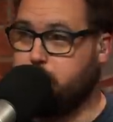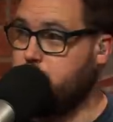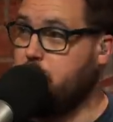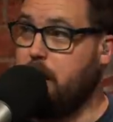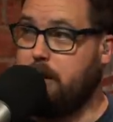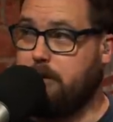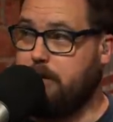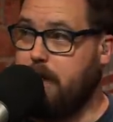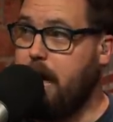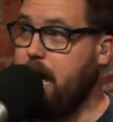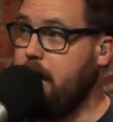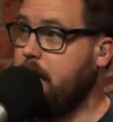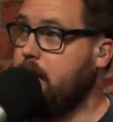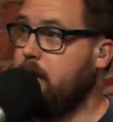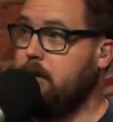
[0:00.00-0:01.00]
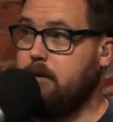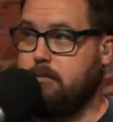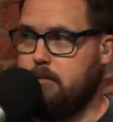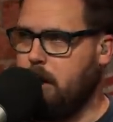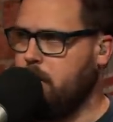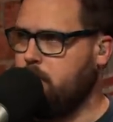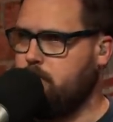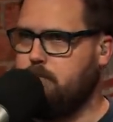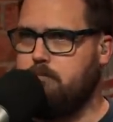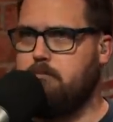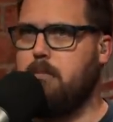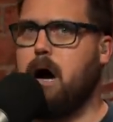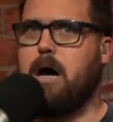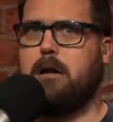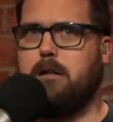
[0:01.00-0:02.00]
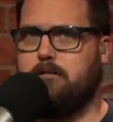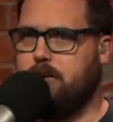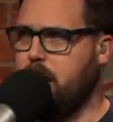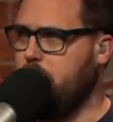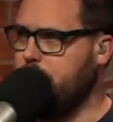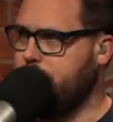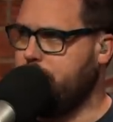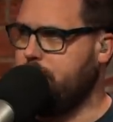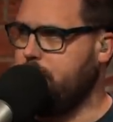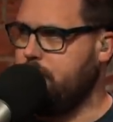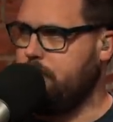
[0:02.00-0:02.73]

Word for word: Prior to that, a model of health